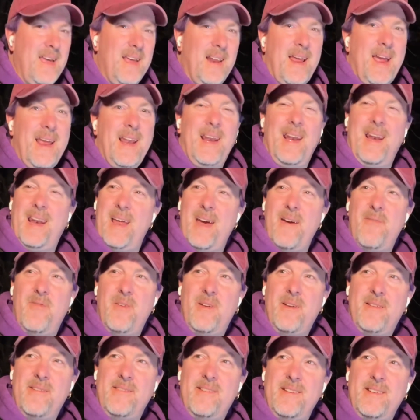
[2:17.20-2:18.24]
like
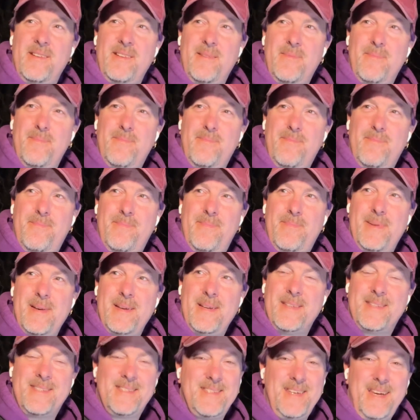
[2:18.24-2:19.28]
leather and a bit
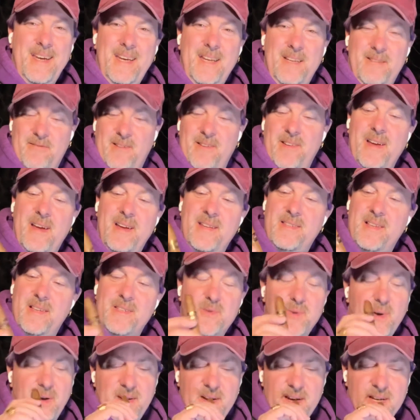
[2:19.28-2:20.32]
of cedar in this. That's
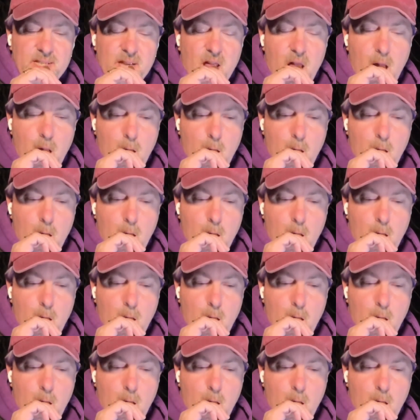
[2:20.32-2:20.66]
quite nice.